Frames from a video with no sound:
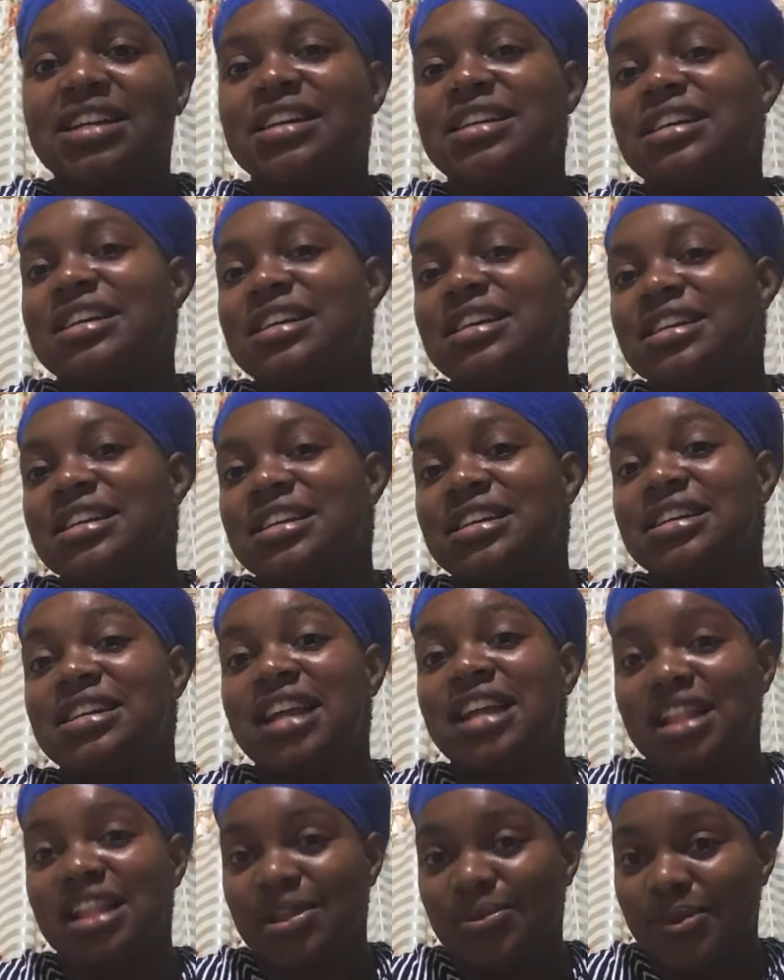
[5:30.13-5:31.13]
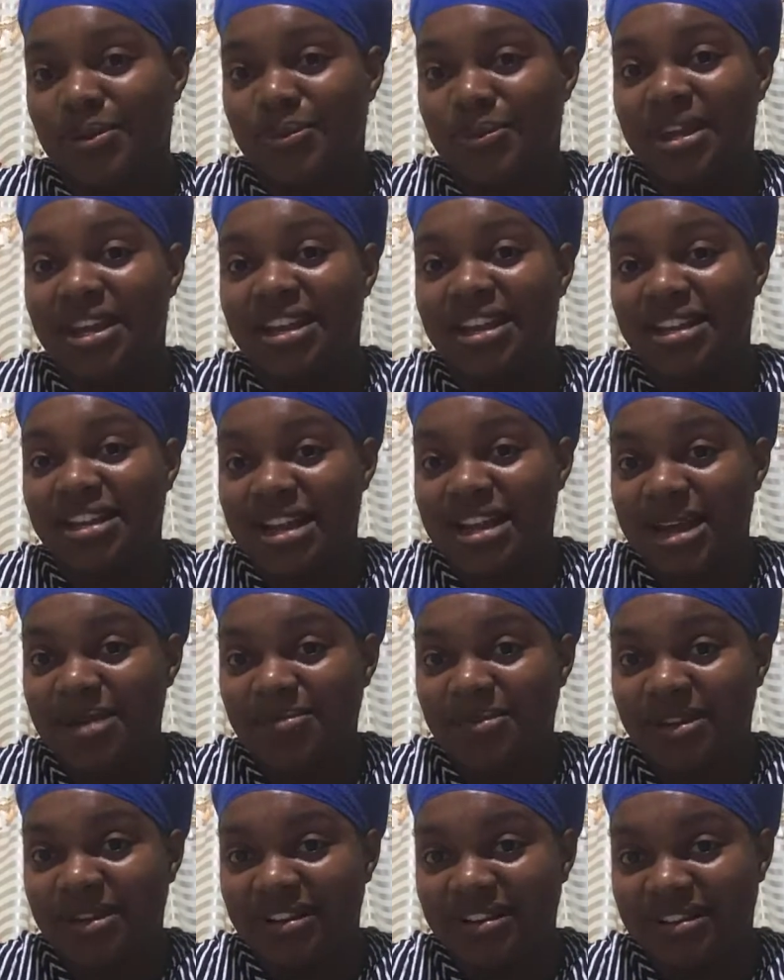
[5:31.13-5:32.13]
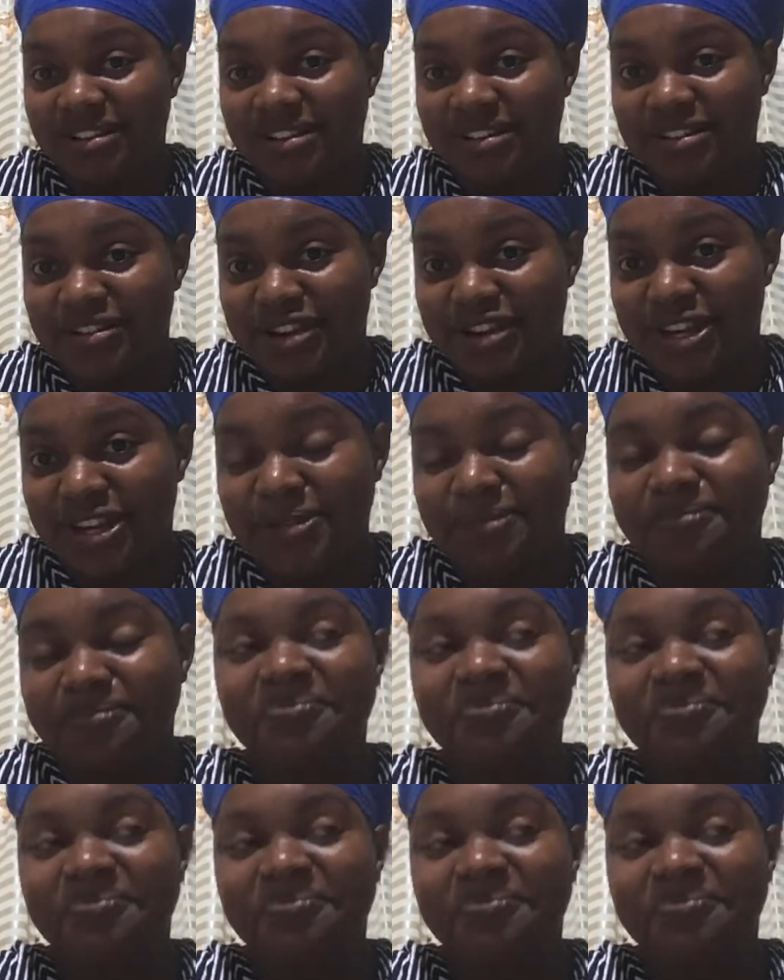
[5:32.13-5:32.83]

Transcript: then that's when we get a diamond, right?